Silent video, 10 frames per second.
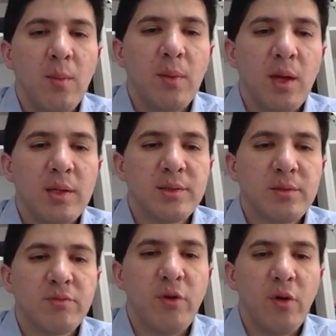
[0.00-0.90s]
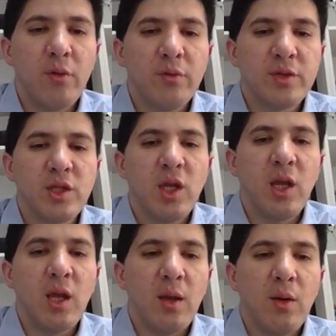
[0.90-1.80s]
plus rho
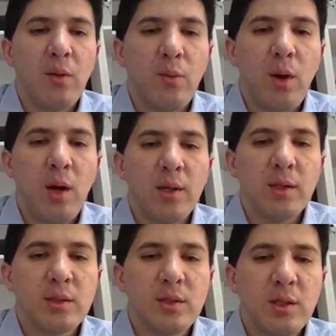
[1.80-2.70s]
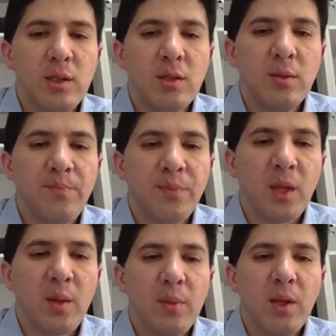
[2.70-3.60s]
G Y2
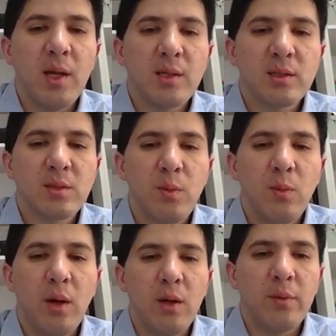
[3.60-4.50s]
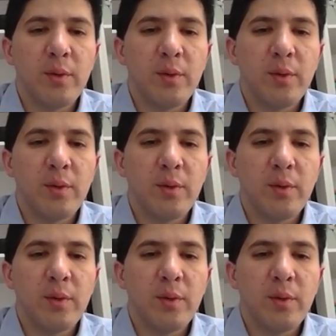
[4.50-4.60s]
plus 1 over